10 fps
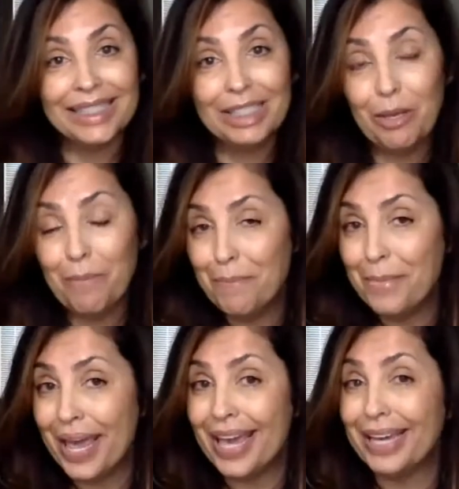to
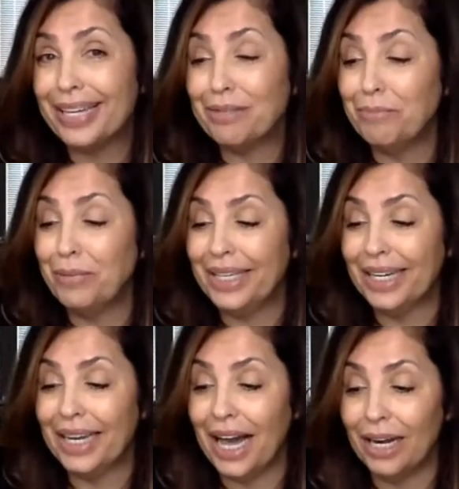make, but you
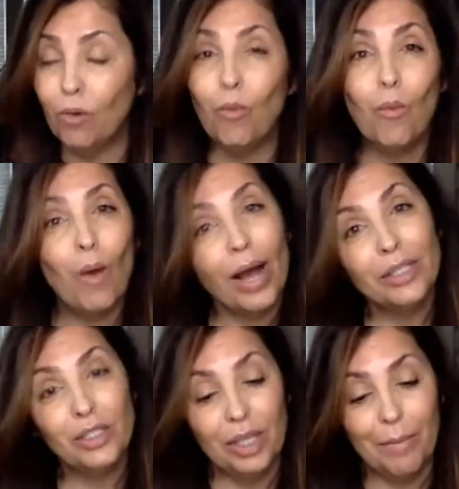gotta
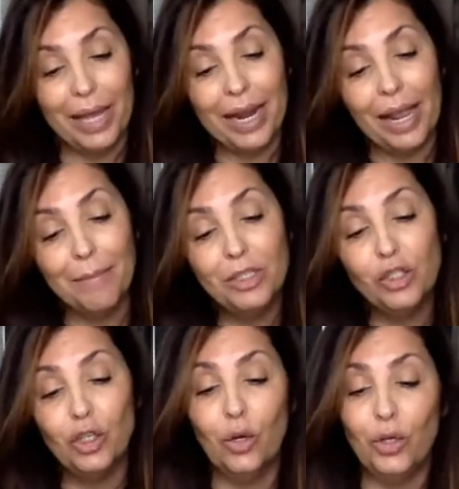watch them. And let me
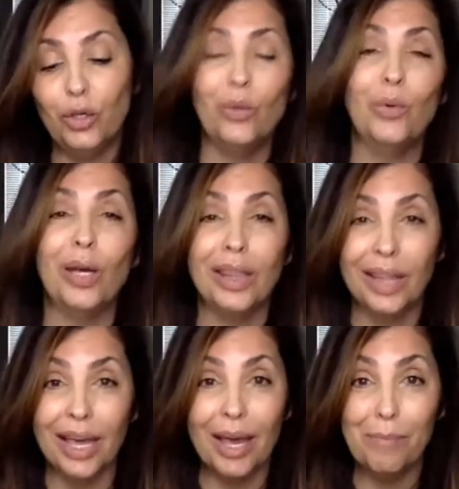show you the
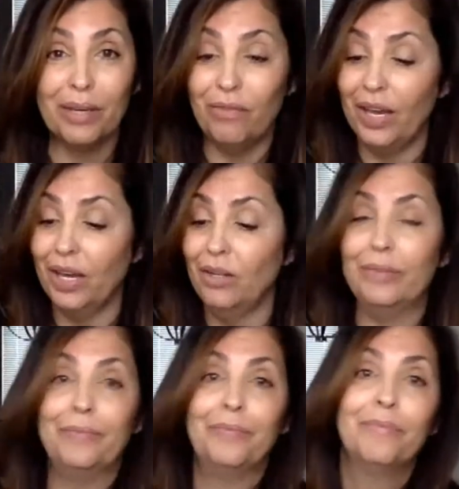epic
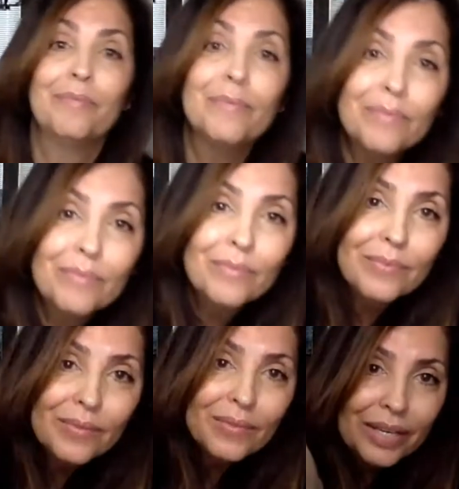fail.
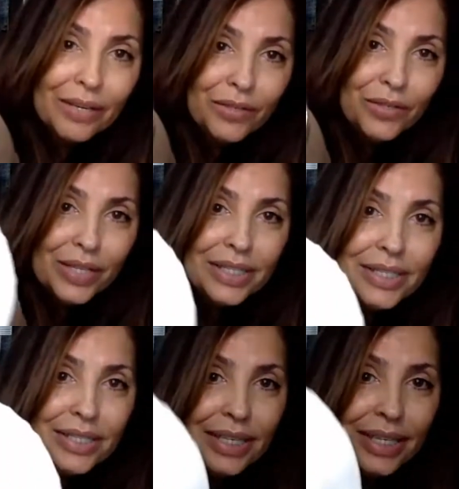If you can
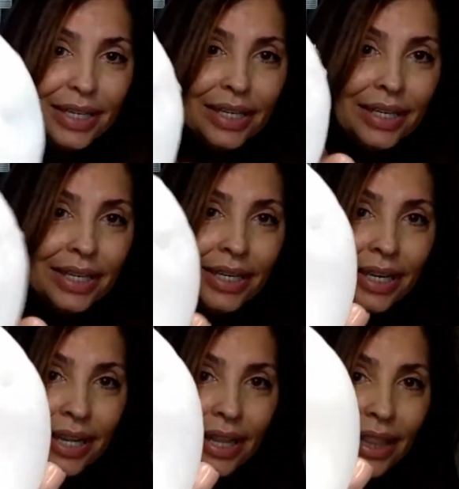
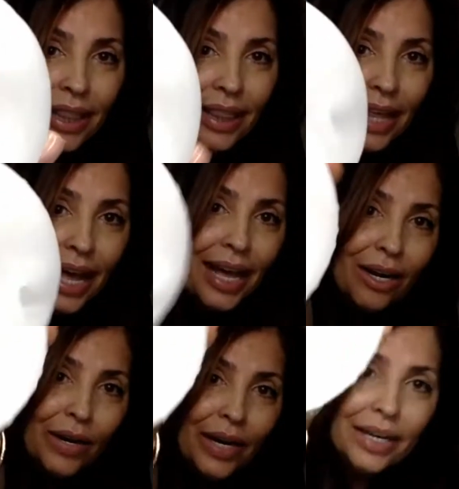see that. All right,